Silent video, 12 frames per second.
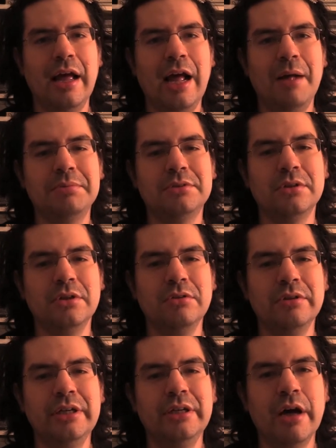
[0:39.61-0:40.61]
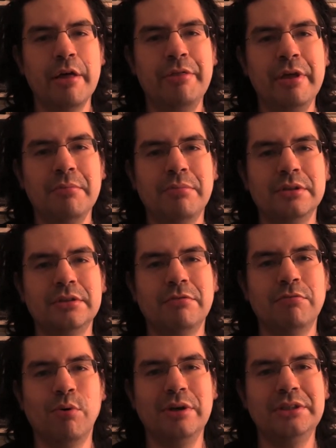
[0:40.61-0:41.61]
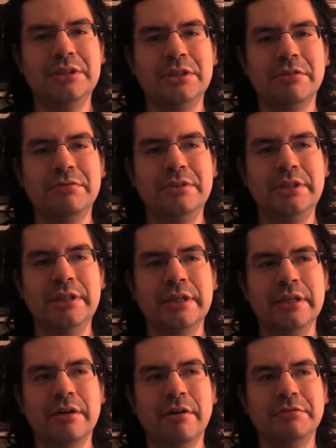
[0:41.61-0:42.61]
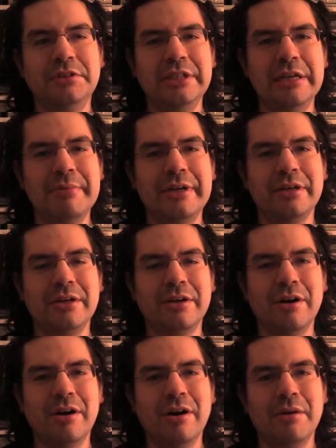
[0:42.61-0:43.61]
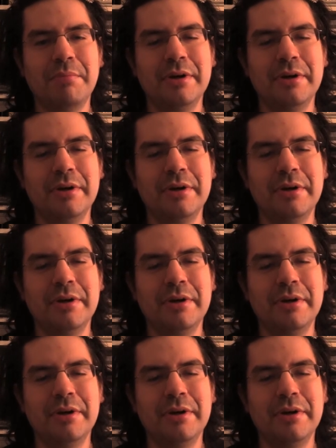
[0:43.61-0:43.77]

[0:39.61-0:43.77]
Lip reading: absolutely nothing but the voices of Zim and Gurr.